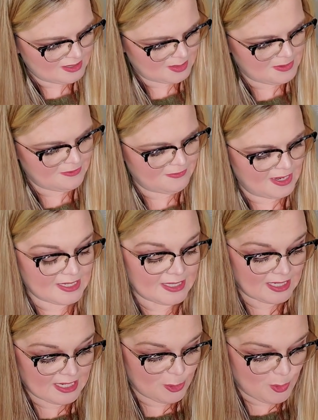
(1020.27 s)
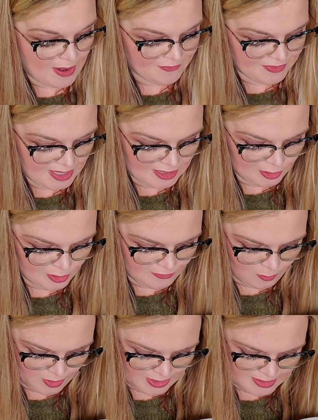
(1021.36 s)
me find it you have to kind of look
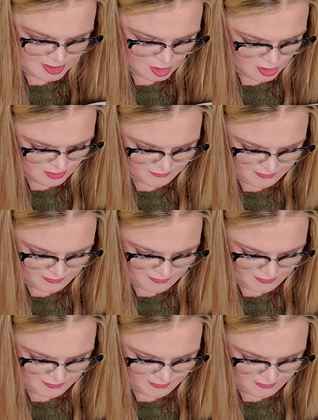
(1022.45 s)
for it it's hard to